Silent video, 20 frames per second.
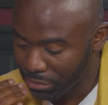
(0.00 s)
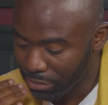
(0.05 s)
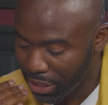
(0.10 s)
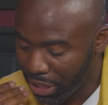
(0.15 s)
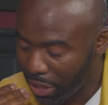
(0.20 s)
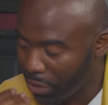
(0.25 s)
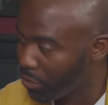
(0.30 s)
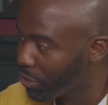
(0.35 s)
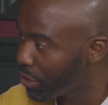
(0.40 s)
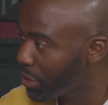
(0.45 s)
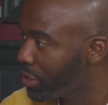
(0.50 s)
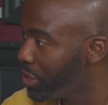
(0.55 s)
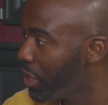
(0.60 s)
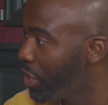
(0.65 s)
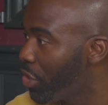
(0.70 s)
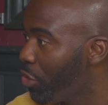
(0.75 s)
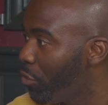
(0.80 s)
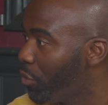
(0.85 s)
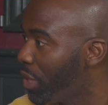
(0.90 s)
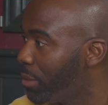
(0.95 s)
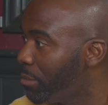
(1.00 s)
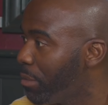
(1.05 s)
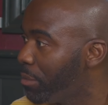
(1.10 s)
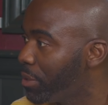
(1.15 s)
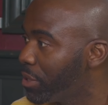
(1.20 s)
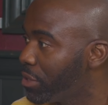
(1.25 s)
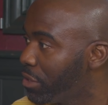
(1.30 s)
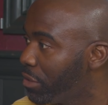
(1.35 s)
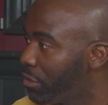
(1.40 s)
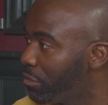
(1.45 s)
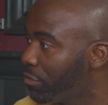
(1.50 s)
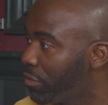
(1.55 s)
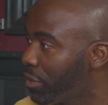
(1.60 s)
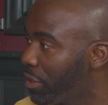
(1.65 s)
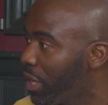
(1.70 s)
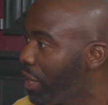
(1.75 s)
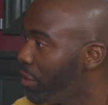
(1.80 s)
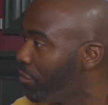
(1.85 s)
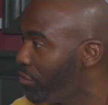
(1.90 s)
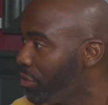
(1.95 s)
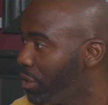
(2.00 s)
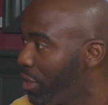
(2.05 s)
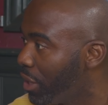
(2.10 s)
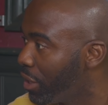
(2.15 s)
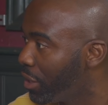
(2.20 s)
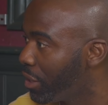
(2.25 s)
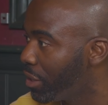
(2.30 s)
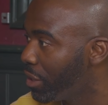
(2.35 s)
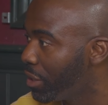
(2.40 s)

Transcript: I start going there by myself every day.